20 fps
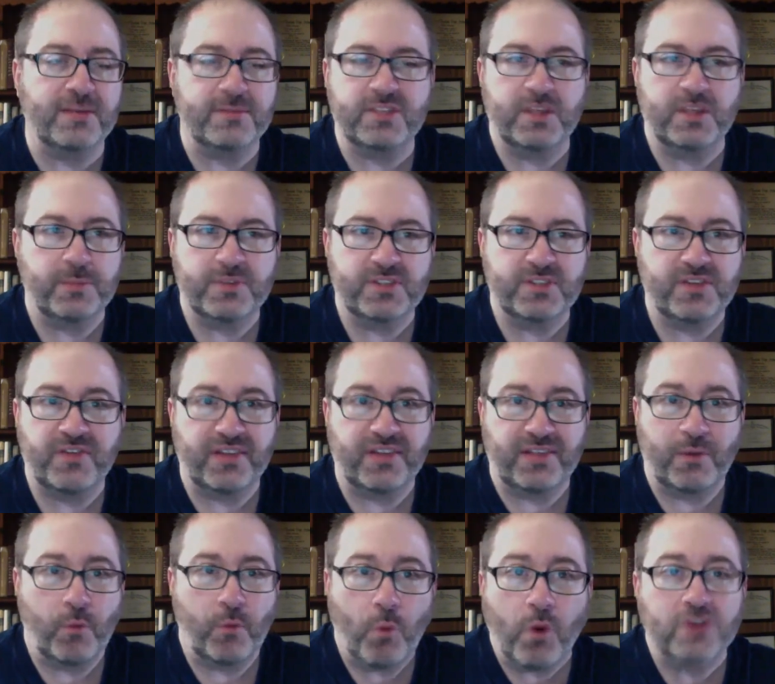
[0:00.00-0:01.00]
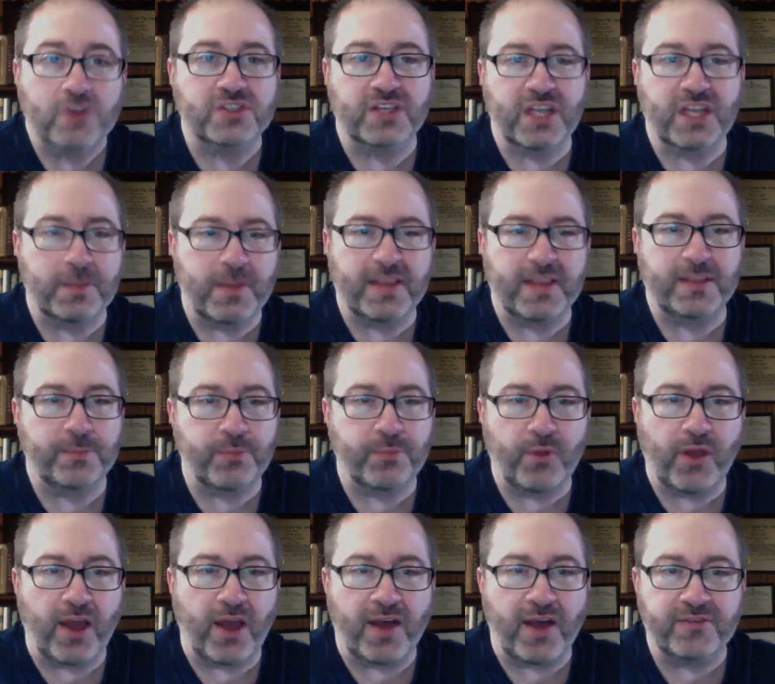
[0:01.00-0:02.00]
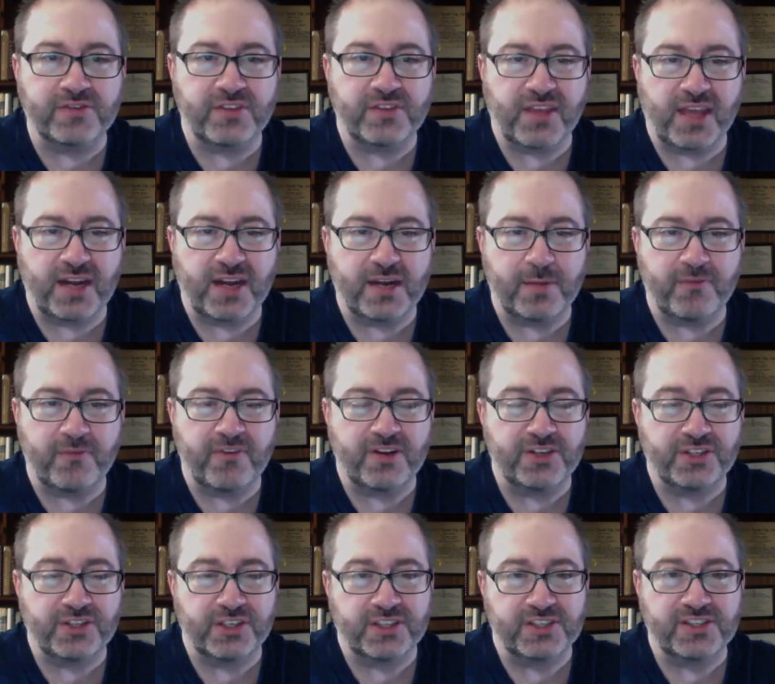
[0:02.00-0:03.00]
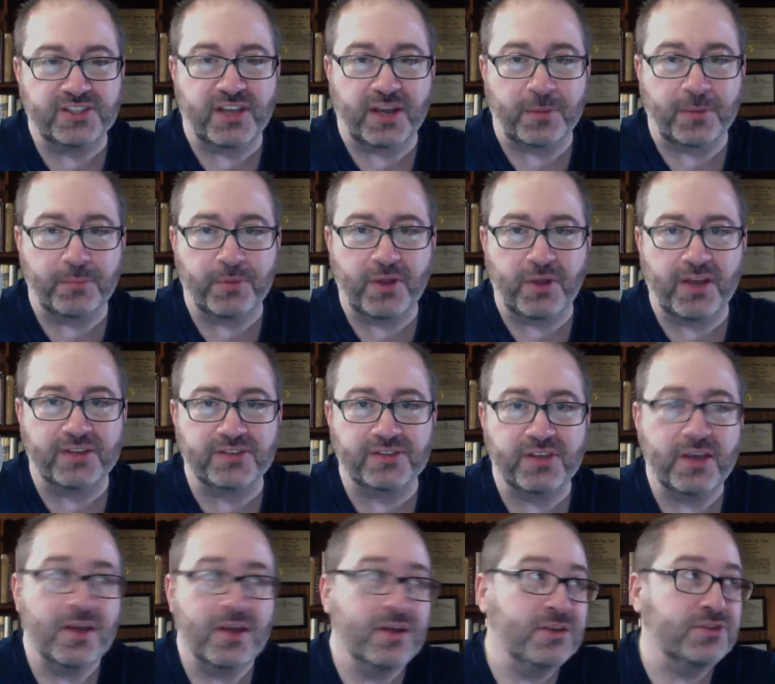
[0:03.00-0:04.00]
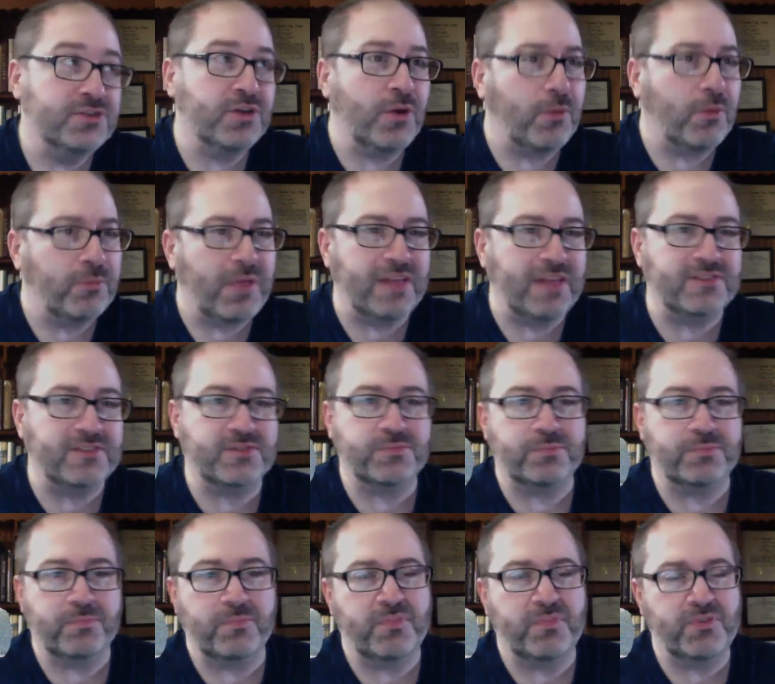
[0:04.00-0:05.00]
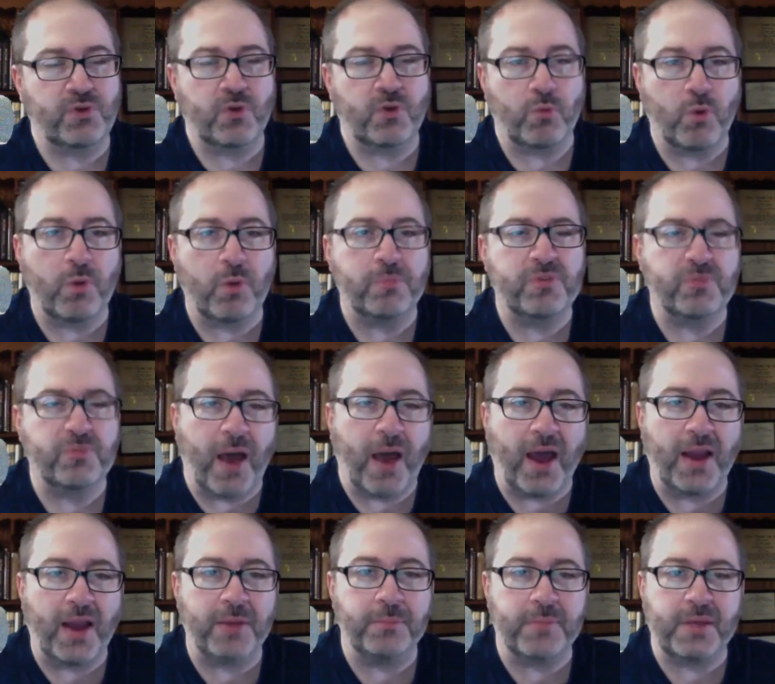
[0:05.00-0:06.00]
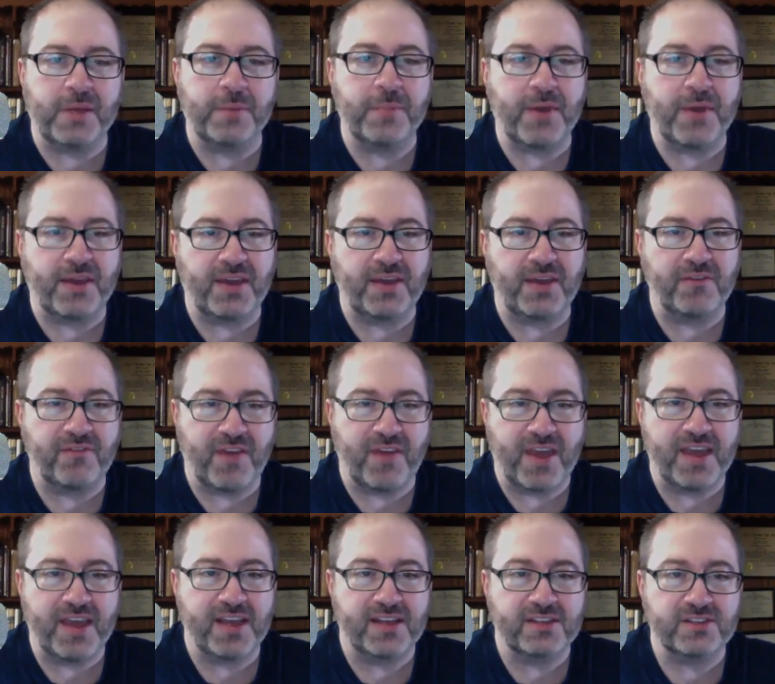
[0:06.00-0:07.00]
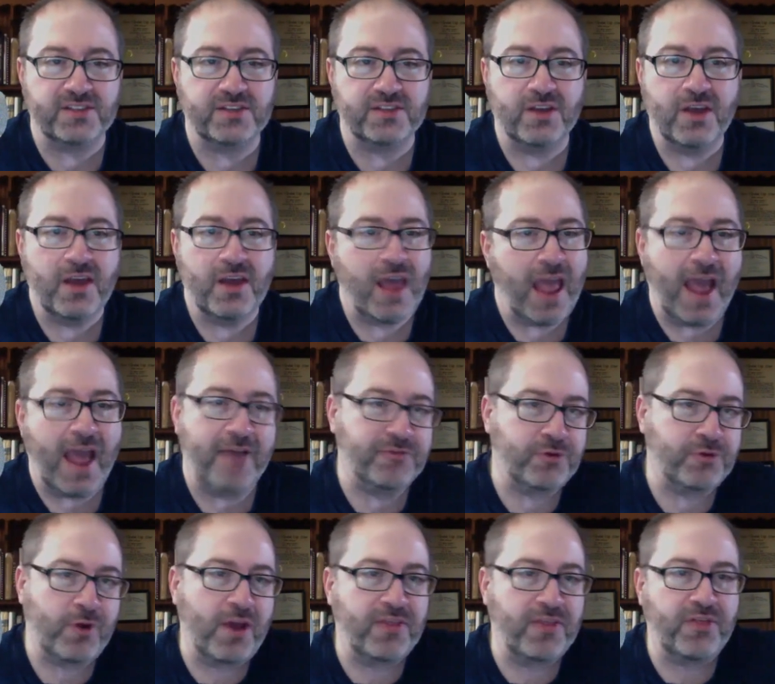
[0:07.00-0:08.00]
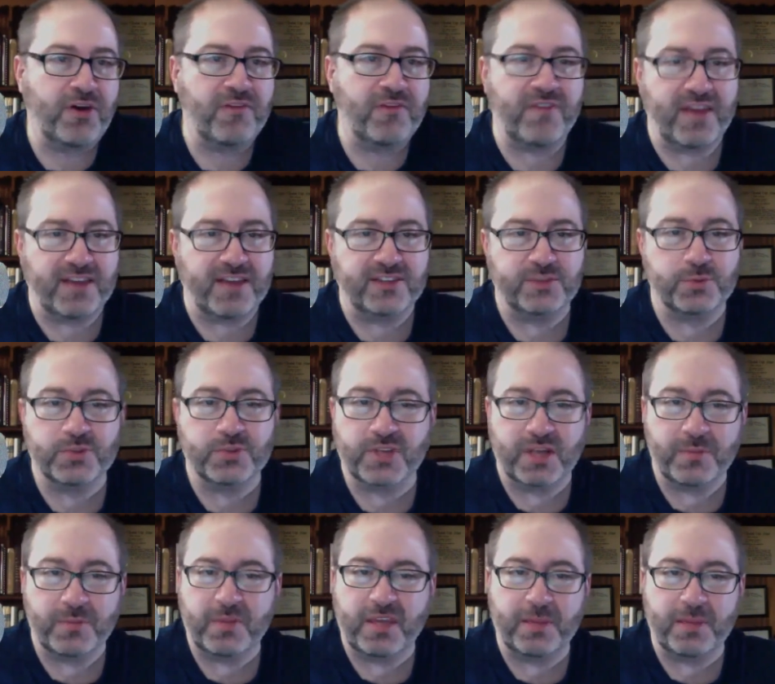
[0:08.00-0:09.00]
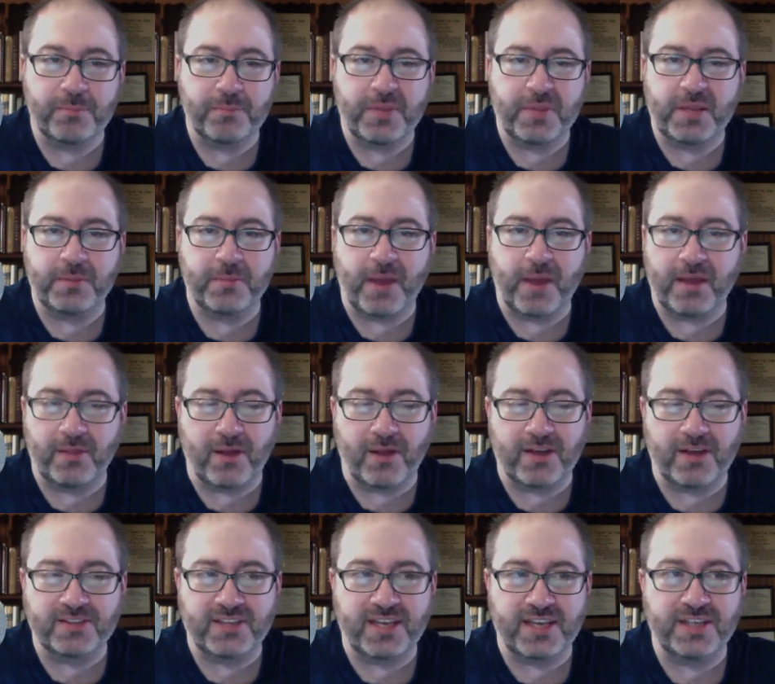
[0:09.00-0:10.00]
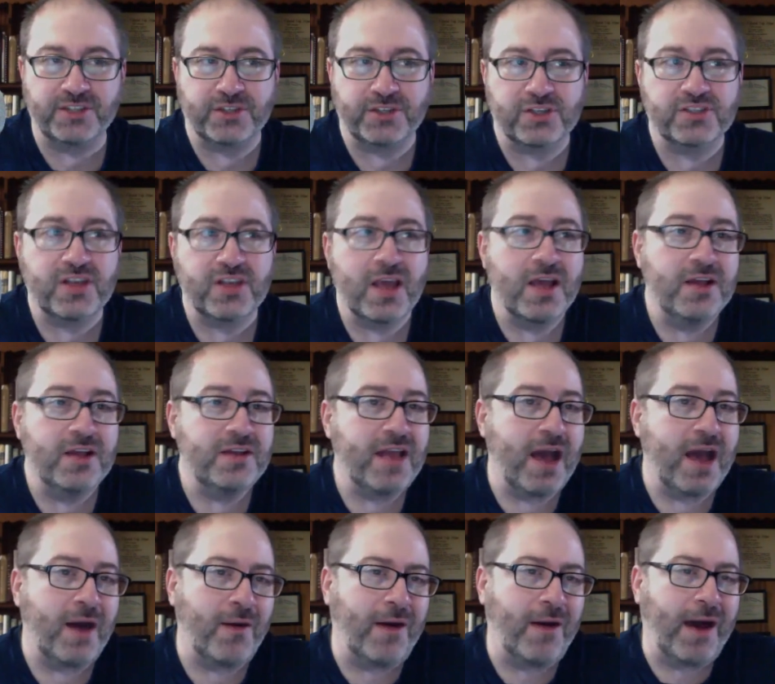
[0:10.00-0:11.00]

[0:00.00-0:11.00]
in the Pacific that wasn't going to make the playoffs, and they ended up finishing in second place. So that's sort of what's behind me picking Vegas after I thought Vegas was going to get beaten by Los Angeles. Now,